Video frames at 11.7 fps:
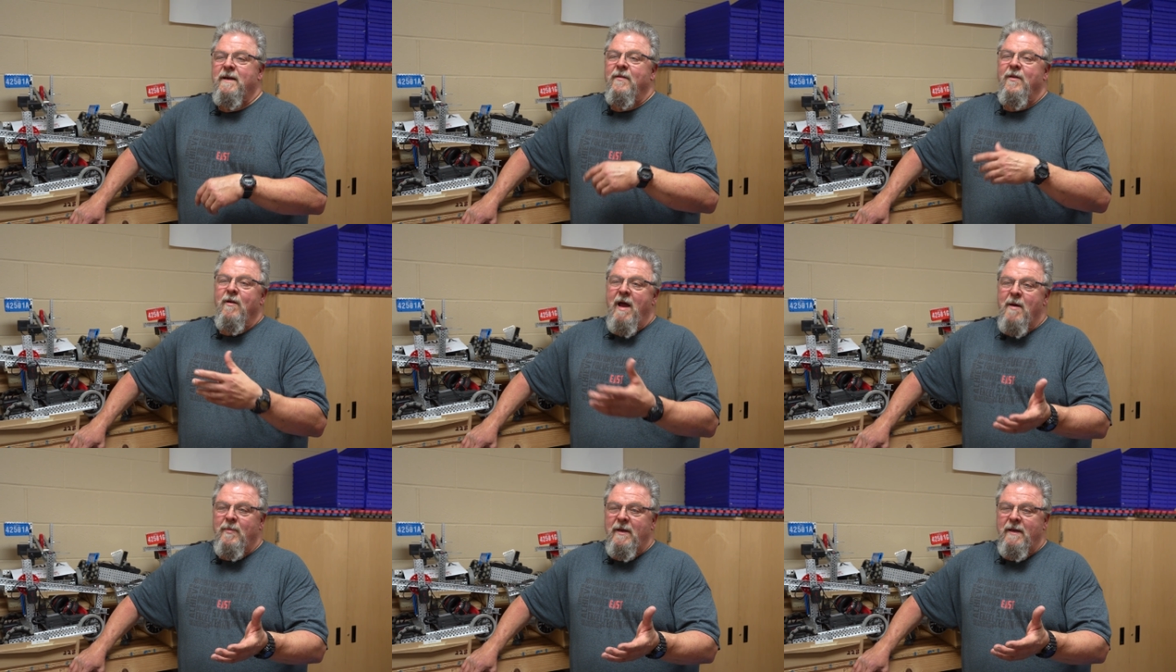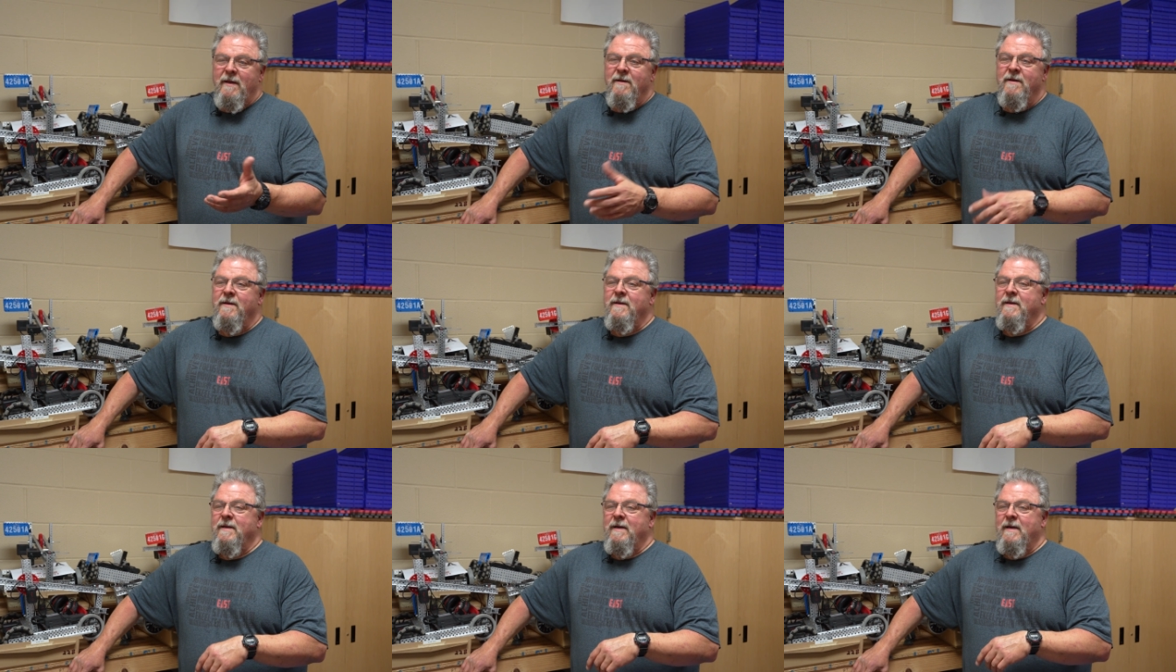and they're happy,
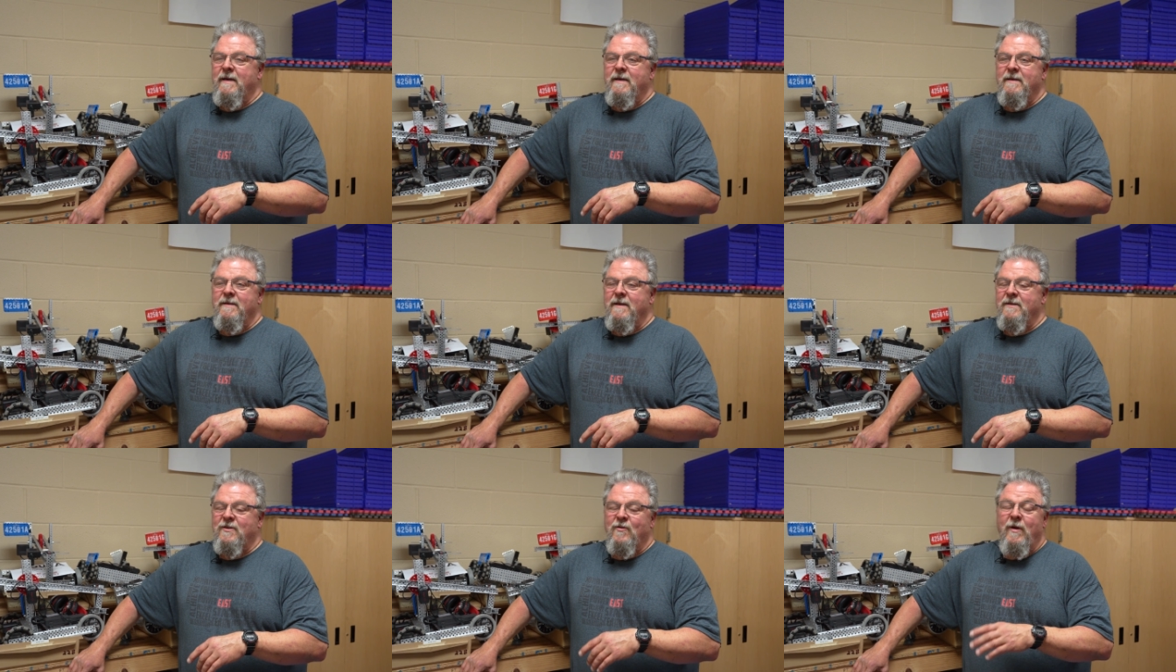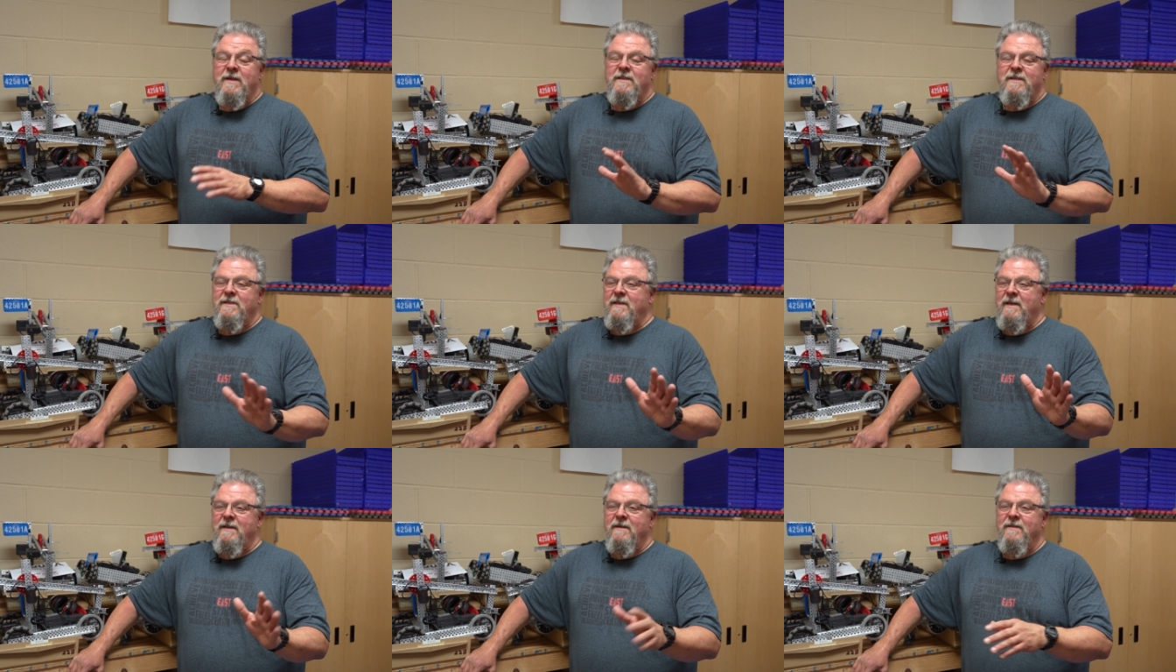uh, it's crazy to
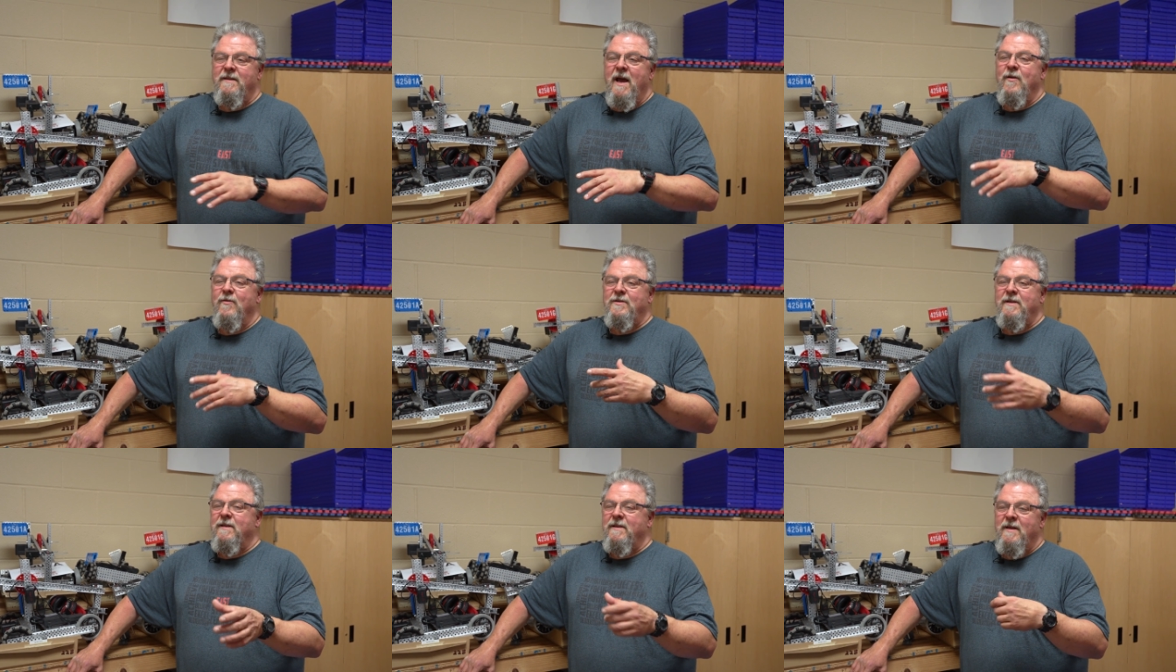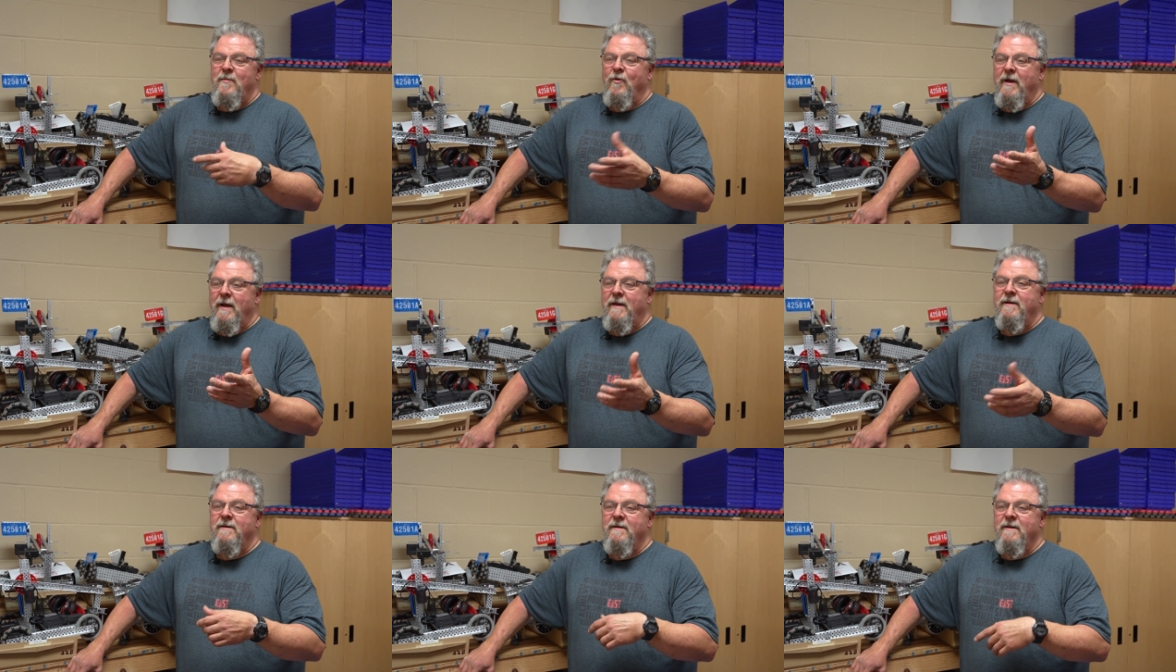see the energy that they
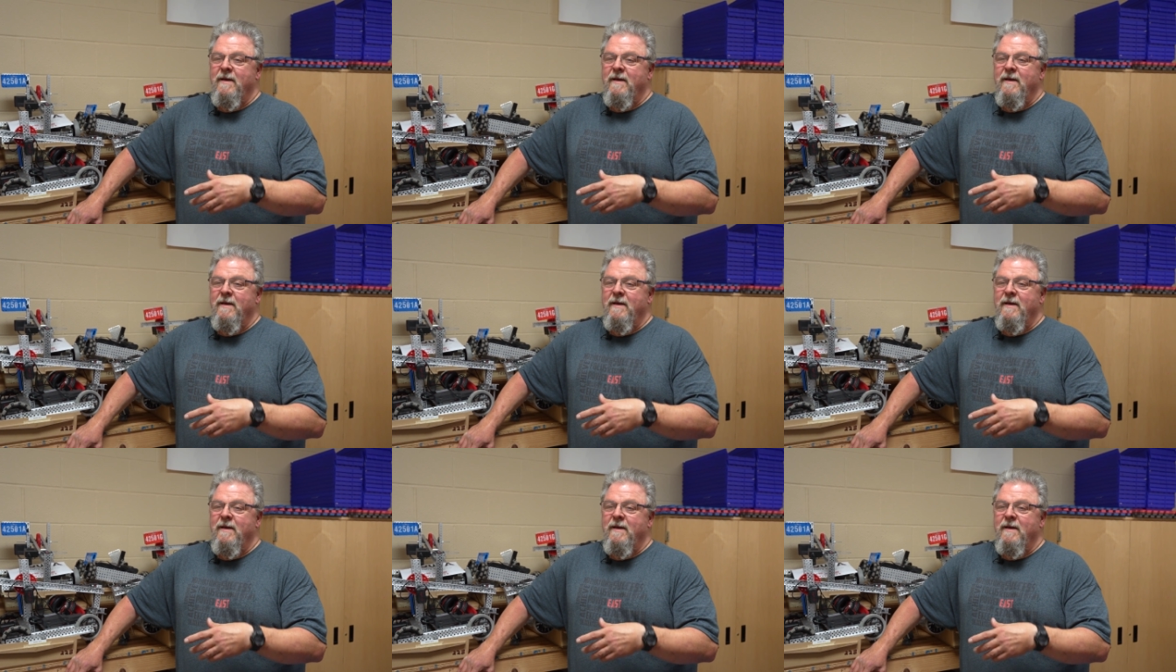bring.